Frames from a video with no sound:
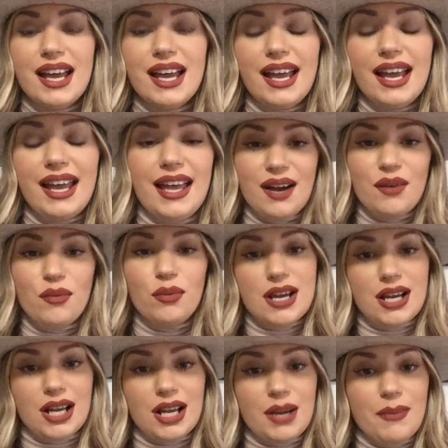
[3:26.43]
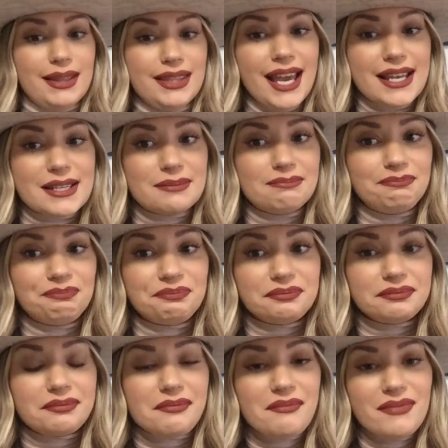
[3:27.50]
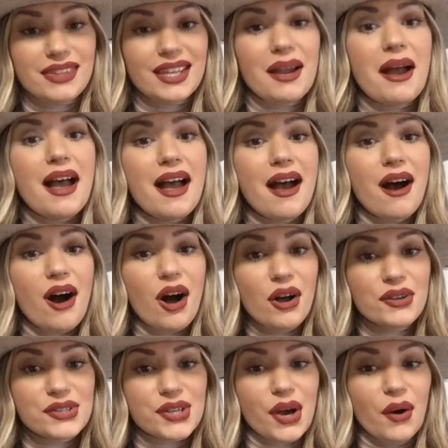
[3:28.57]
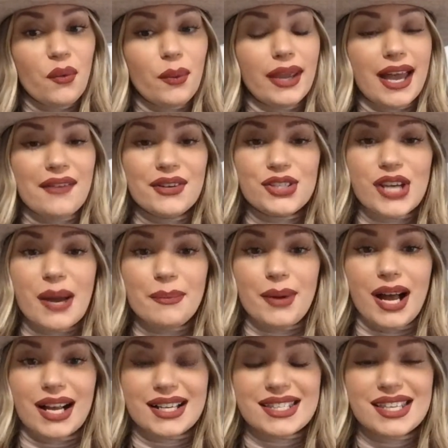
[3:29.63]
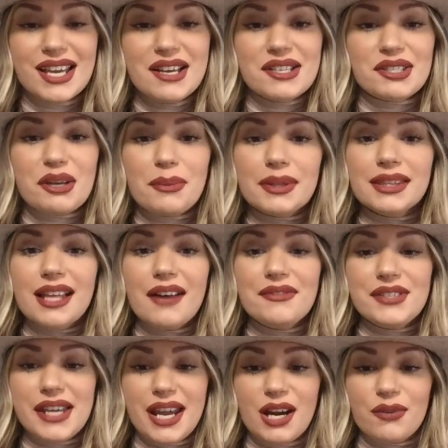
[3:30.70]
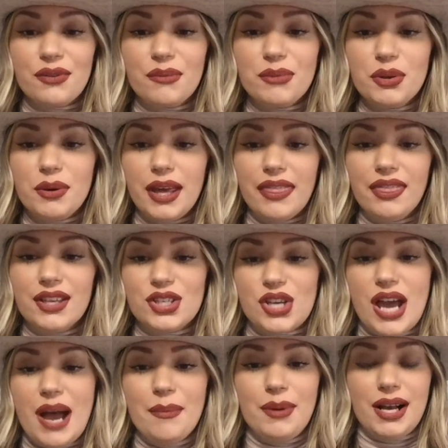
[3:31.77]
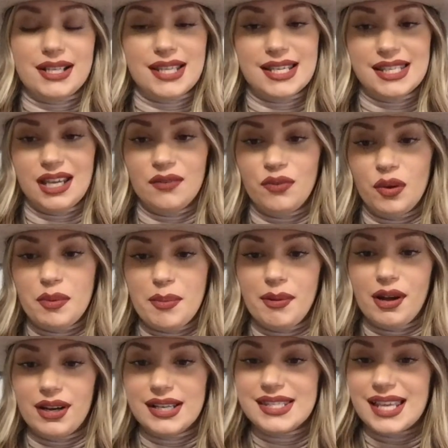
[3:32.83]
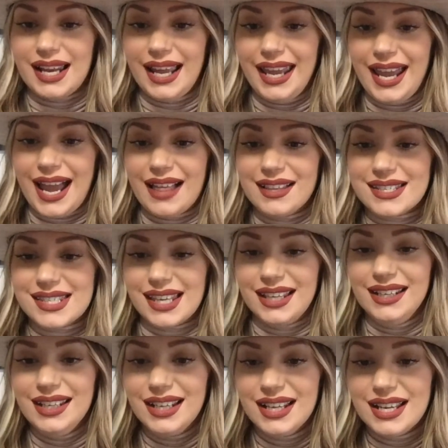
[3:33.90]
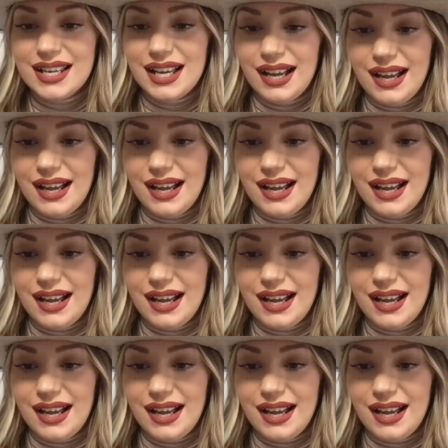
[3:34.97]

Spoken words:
and we'll talk about them at the end. Also, we have a chat box. So I would love to hear from you in the chat box. I see a few people already said, hey, Allison,